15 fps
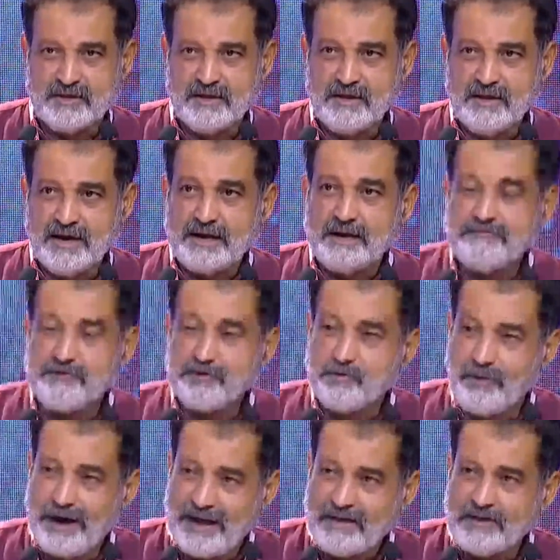And if you
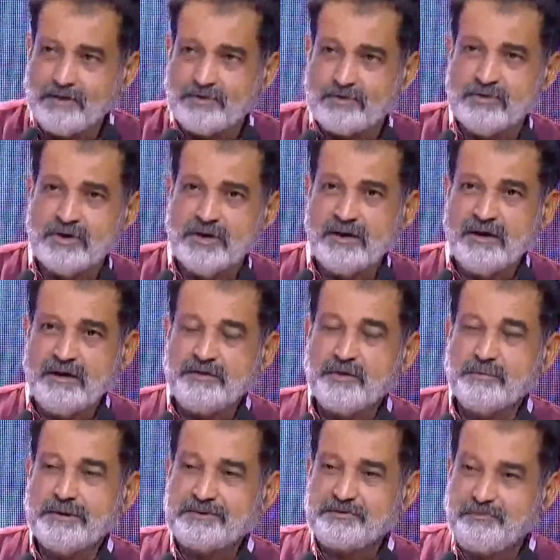value, you
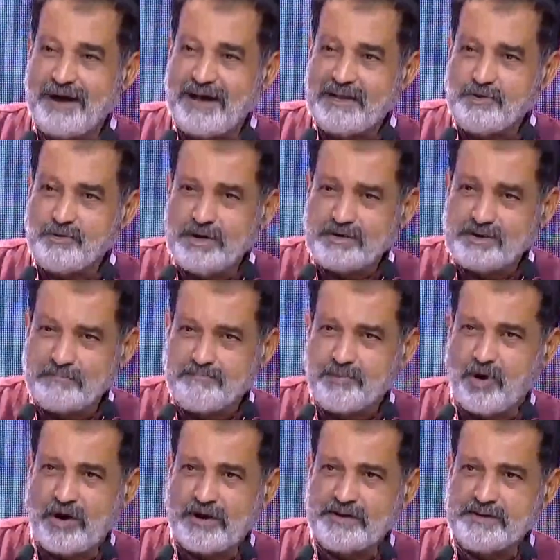must value at a
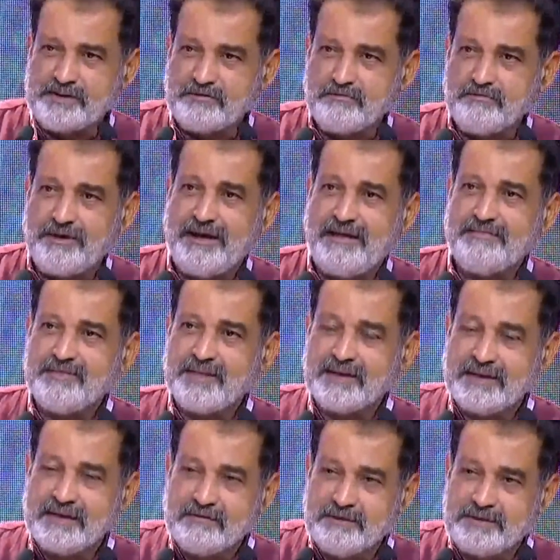point when
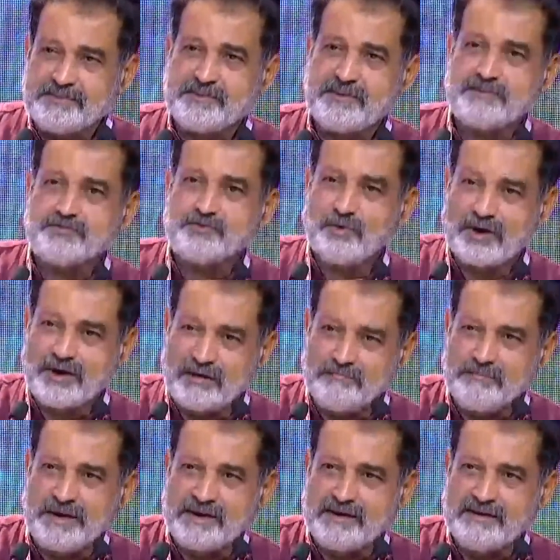the investors who
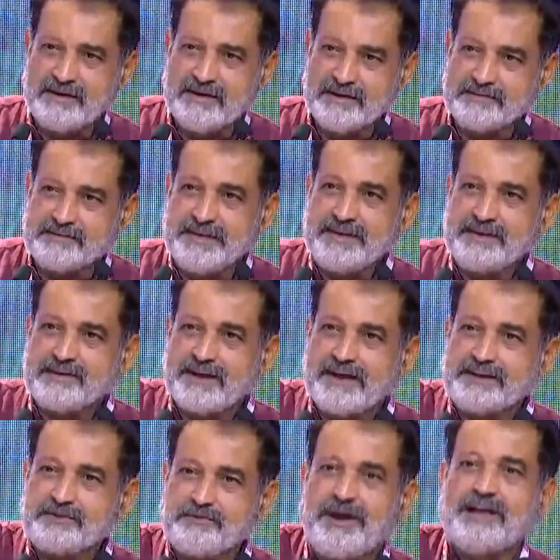come in see
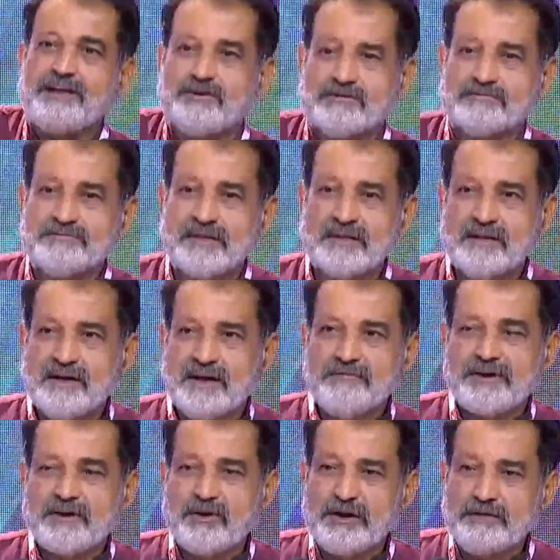great value. If
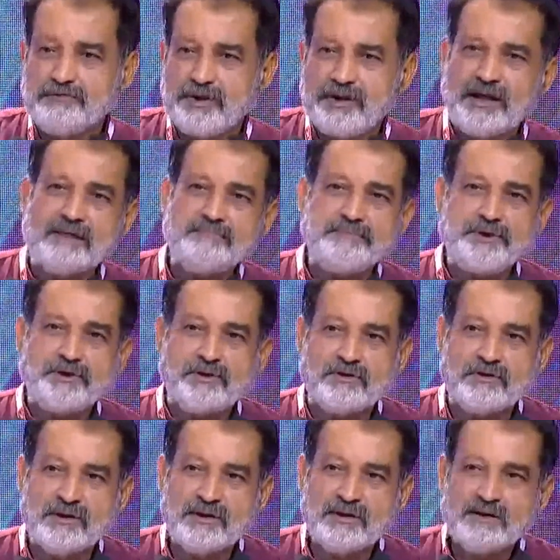you're going for an
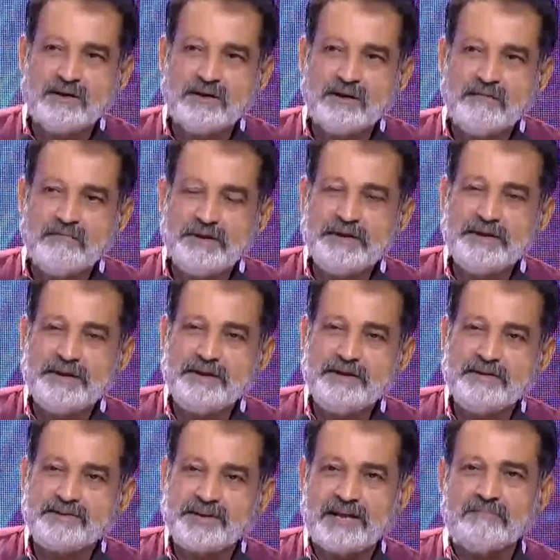IPO, we
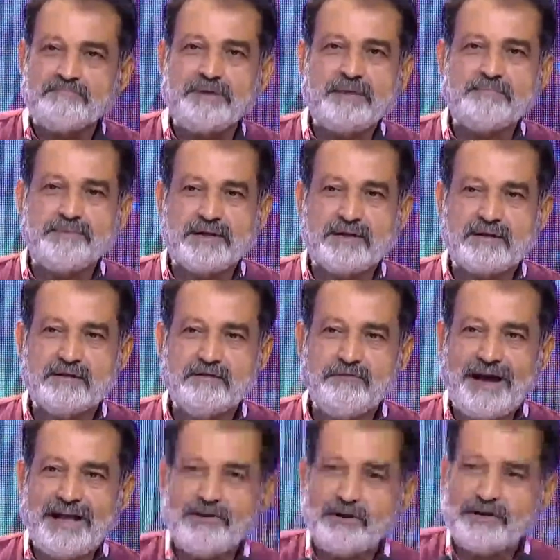tell people,
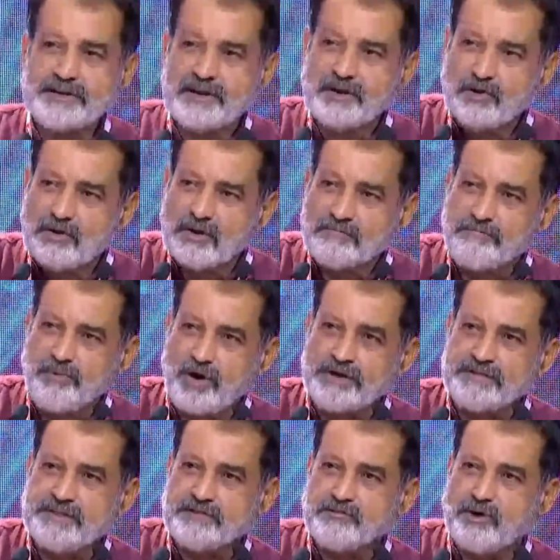value at a lower
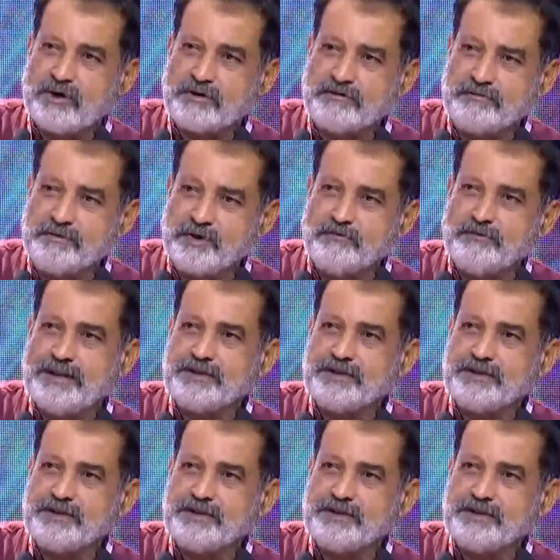point than what you're willing